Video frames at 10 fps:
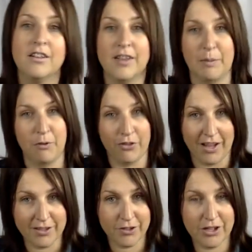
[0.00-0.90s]
They put the
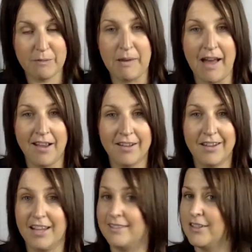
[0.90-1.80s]
answer key back,
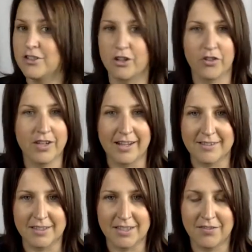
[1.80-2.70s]
and they start the next
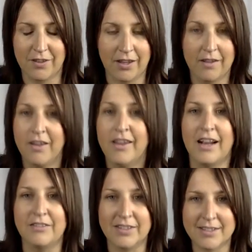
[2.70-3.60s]
activity.
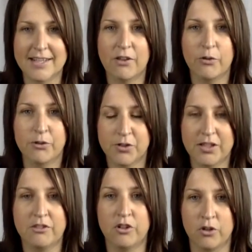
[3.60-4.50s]
And this is how the
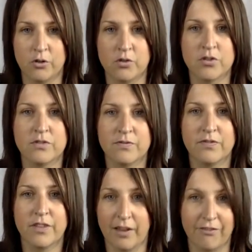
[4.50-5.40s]
routine goes
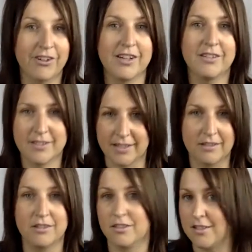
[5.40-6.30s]
every
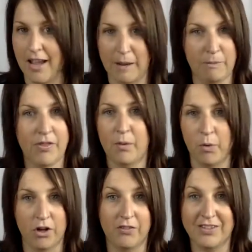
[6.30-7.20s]
single time that they
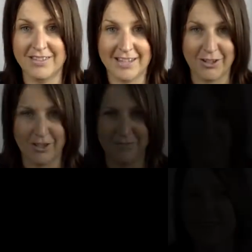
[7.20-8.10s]
work on the station.
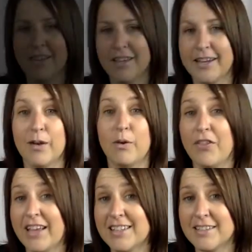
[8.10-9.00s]
Now, when
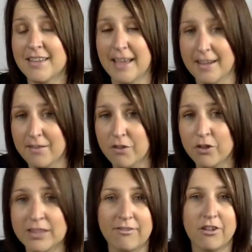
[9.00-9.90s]
they get to the end of their
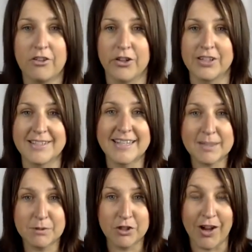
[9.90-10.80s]
level, their
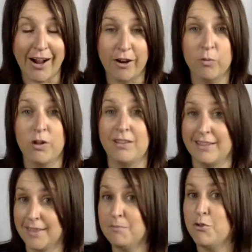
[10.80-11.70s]
assessment tracker will
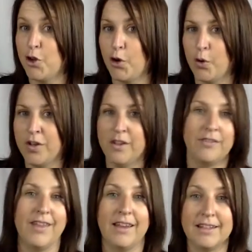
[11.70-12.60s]
let them know
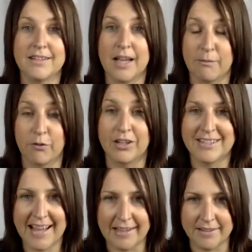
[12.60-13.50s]
that it's time for a
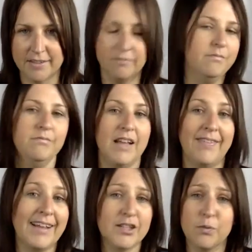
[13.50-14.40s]
test. And
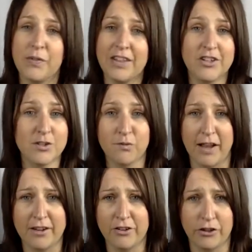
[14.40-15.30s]
that's when they just
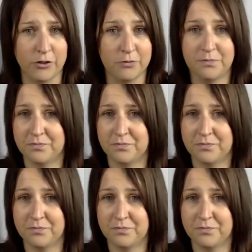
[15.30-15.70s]
find you